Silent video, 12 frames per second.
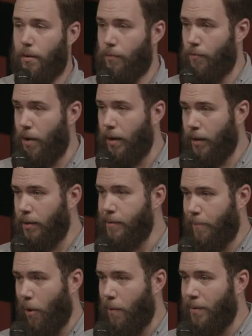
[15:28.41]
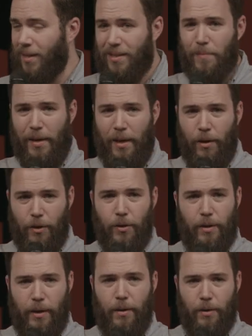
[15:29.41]
running a department is being a
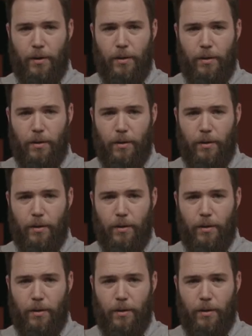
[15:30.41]
good leader.